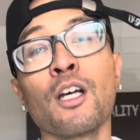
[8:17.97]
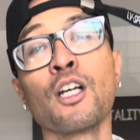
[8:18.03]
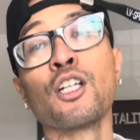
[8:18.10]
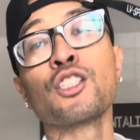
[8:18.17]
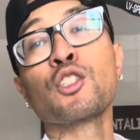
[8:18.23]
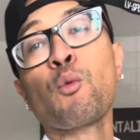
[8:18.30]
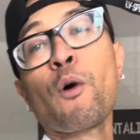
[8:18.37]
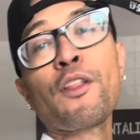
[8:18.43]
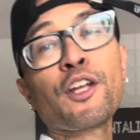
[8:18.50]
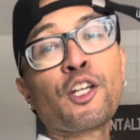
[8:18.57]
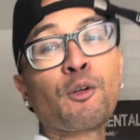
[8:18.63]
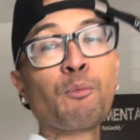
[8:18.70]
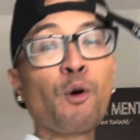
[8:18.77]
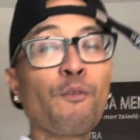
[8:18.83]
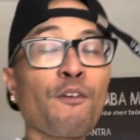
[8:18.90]
So whether
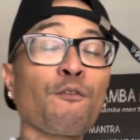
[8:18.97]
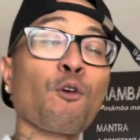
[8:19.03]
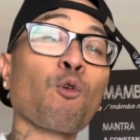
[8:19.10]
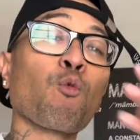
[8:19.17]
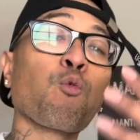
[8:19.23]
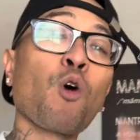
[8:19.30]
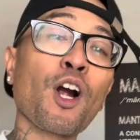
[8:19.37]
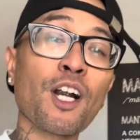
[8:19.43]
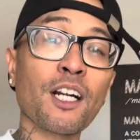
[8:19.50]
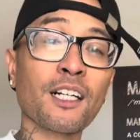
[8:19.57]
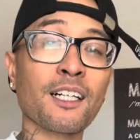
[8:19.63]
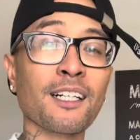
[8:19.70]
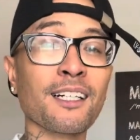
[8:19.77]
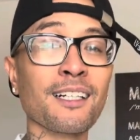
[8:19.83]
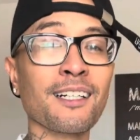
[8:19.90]
you're moving for
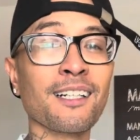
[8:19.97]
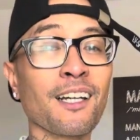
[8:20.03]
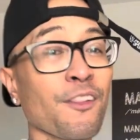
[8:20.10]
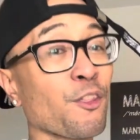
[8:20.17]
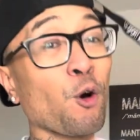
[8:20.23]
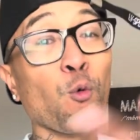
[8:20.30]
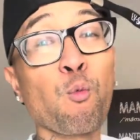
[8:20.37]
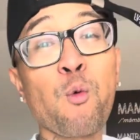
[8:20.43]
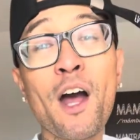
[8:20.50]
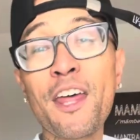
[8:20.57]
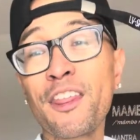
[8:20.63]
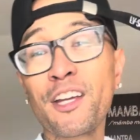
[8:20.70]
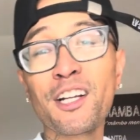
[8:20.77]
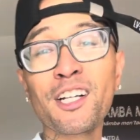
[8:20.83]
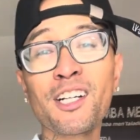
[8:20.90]
work, the
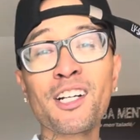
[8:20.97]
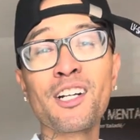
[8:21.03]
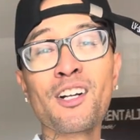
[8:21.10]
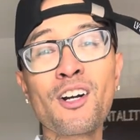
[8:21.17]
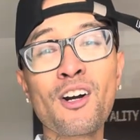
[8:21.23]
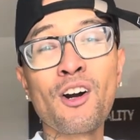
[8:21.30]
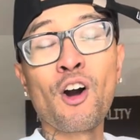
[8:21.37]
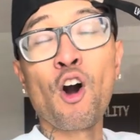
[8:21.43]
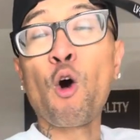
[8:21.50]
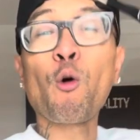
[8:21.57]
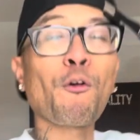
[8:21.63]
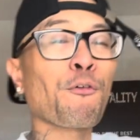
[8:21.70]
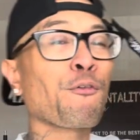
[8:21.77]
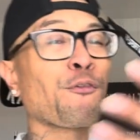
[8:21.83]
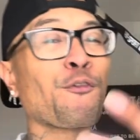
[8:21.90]
weather,
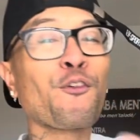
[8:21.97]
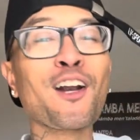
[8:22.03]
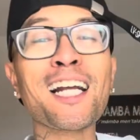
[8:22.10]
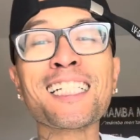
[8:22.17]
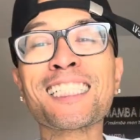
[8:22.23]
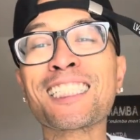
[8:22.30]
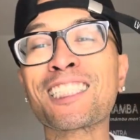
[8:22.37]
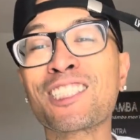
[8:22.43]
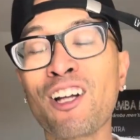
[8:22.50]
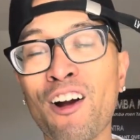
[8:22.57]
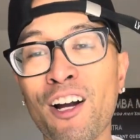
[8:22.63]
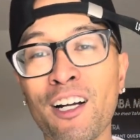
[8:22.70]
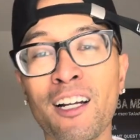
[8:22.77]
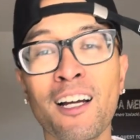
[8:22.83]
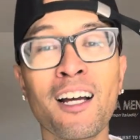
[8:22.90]
or a fresh
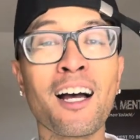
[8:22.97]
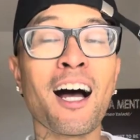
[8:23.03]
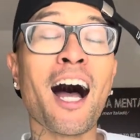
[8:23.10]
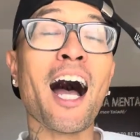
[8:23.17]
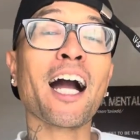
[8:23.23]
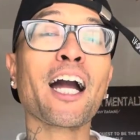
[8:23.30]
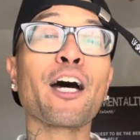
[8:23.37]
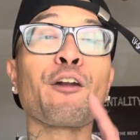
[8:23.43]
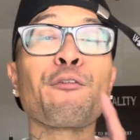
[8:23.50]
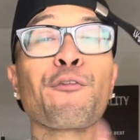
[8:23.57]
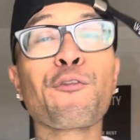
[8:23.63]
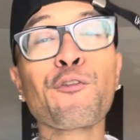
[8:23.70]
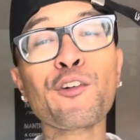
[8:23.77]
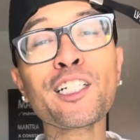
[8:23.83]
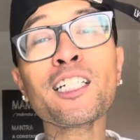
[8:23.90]
start, I got a
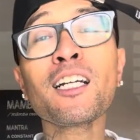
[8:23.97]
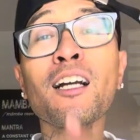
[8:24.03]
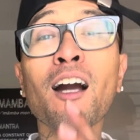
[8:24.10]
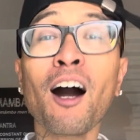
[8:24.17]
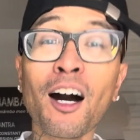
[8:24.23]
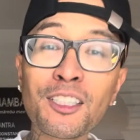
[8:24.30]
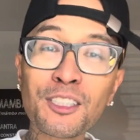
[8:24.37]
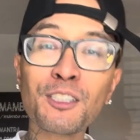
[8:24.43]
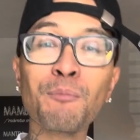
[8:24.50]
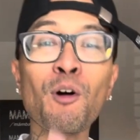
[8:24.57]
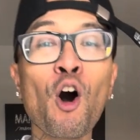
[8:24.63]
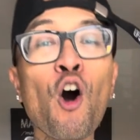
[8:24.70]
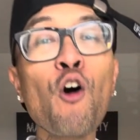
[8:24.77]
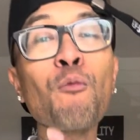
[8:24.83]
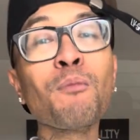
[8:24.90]
free custom
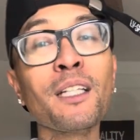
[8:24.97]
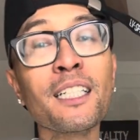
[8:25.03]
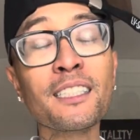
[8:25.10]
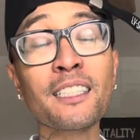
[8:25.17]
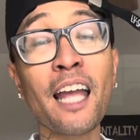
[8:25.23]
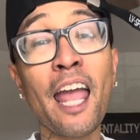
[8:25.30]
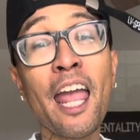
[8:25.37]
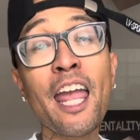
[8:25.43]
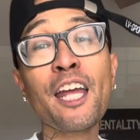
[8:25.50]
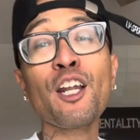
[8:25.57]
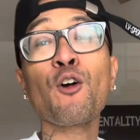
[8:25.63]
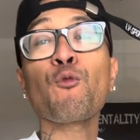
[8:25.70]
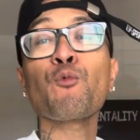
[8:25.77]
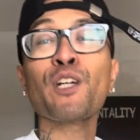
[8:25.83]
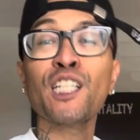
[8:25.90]
home list and
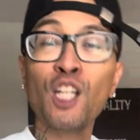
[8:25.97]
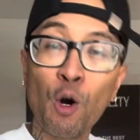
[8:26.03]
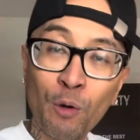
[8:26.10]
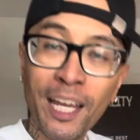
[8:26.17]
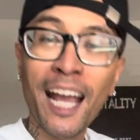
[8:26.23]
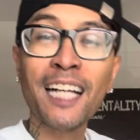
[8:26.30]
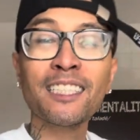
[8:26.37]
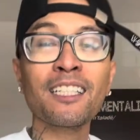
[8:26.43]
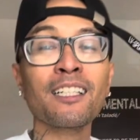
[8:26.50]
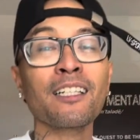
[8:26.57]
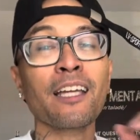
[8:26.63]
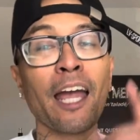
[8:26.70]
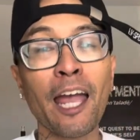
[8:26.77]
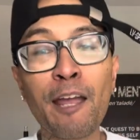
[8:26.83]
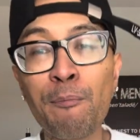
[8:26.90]
a relocation
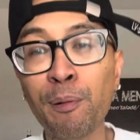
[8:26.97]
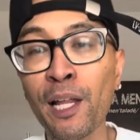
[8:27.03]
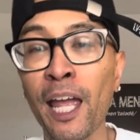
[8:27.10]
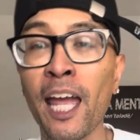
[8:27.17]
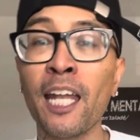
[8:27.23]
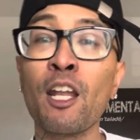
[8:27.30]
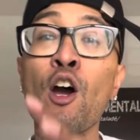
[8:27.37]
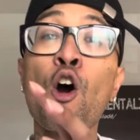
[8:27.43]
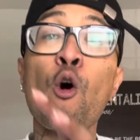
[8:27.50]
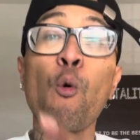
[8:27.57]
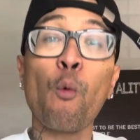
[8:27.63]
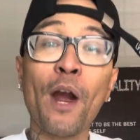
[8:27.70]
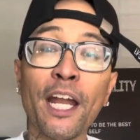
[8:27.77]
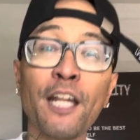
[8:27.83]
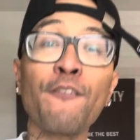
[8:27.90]
game plan
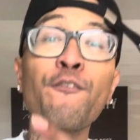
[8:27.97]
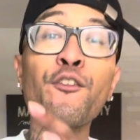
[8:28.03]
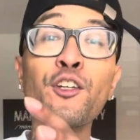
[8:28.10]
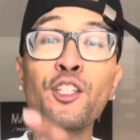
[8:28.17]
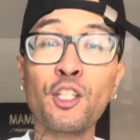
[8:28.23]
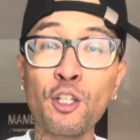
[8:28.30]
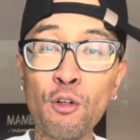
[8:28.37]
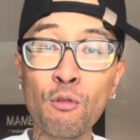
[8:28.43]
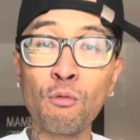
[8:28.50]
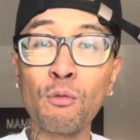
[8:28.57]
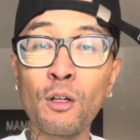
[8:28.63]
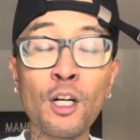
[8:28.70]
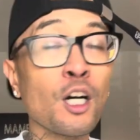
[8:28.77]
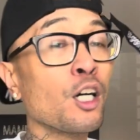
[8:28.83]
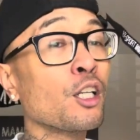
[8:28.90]
waiting for you.
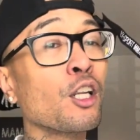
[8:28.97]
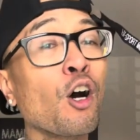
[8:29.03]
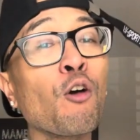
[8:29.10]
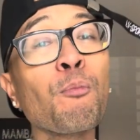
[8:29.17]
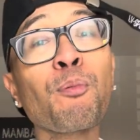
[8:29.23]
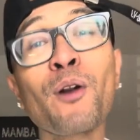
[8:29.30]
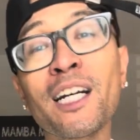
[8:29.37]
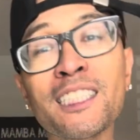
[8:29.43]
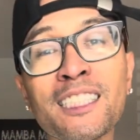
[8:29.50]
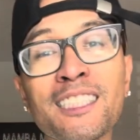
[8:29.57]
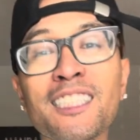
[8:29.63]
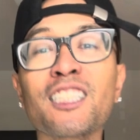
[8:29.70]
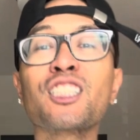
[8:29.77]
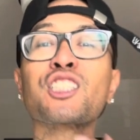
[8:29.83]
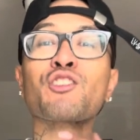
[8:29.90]
No pressure,
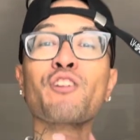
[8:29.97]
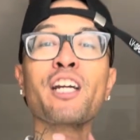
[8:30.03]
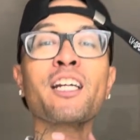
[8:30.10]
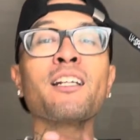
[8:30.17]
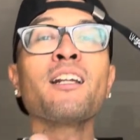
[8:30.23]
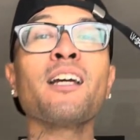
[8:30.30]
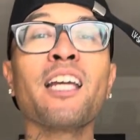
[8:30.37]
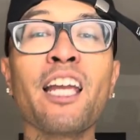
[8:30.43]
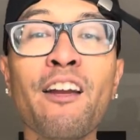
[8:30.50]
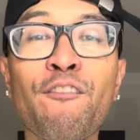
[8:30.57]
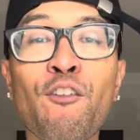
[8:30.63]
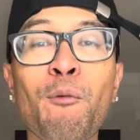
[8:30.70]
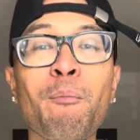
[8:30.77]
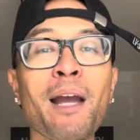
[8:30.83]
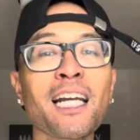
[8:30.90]
just straight
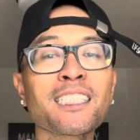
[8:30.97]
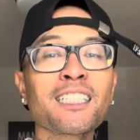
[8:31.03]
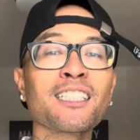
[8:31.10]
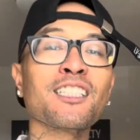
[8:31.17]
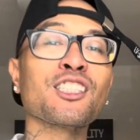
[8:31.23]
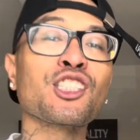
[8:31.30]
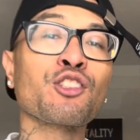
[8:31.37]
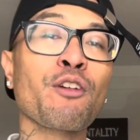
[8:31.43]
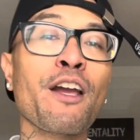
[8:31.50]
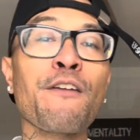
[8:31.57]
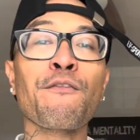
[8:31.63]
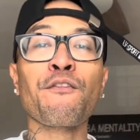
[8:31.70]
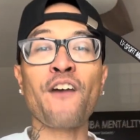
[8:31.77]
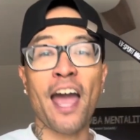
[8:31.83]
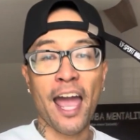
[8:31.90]
information and
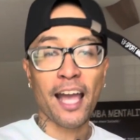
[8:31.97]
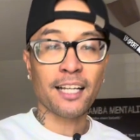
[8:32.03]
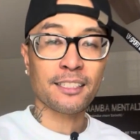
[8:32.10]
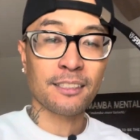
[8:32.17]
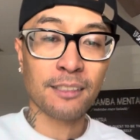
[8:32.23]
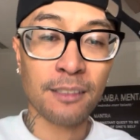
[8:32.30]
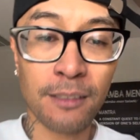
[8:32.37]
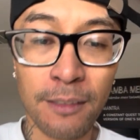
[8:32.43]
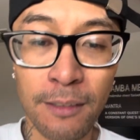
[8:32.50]
straight facts.